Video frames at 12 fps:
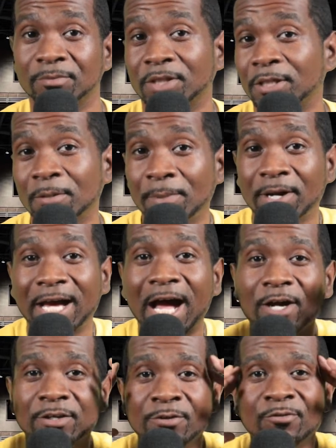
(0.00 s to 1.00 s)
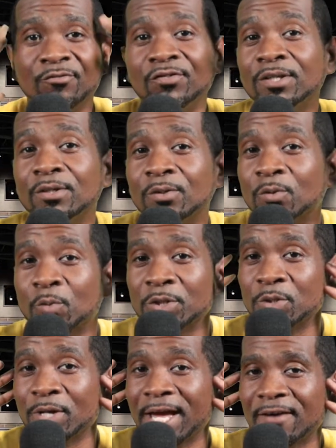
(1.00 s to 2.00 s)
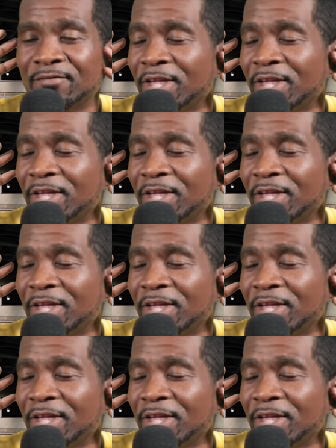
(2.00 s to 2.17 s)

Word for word: Think about how you feel when you have